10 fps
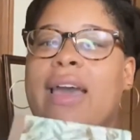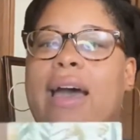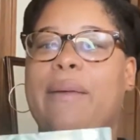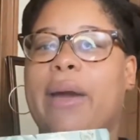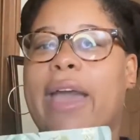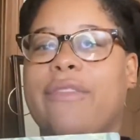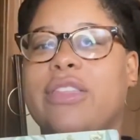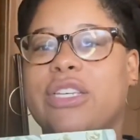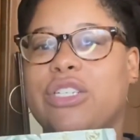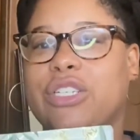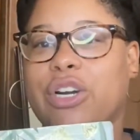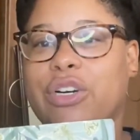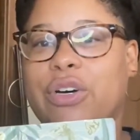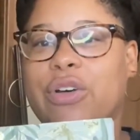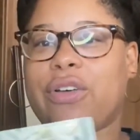Um, I have this
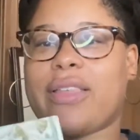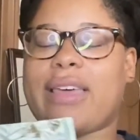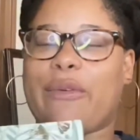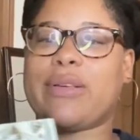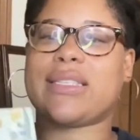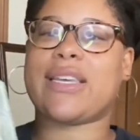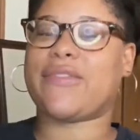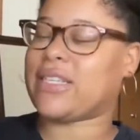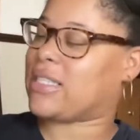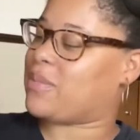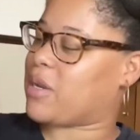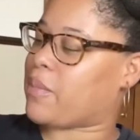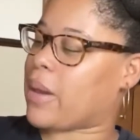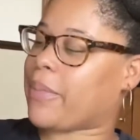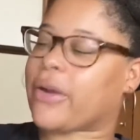journal that was gifted to me on
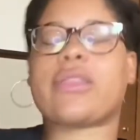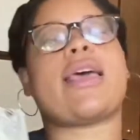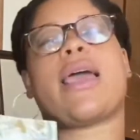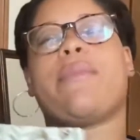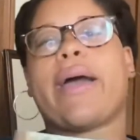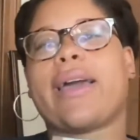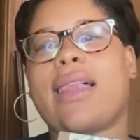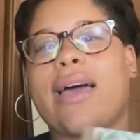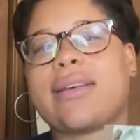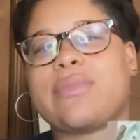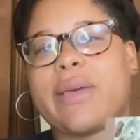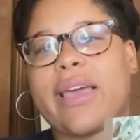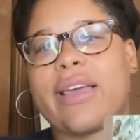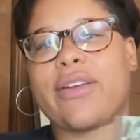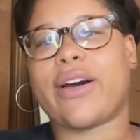my birthday by a
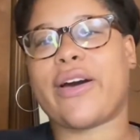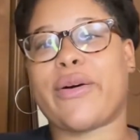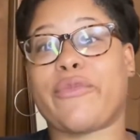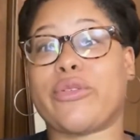classmate um,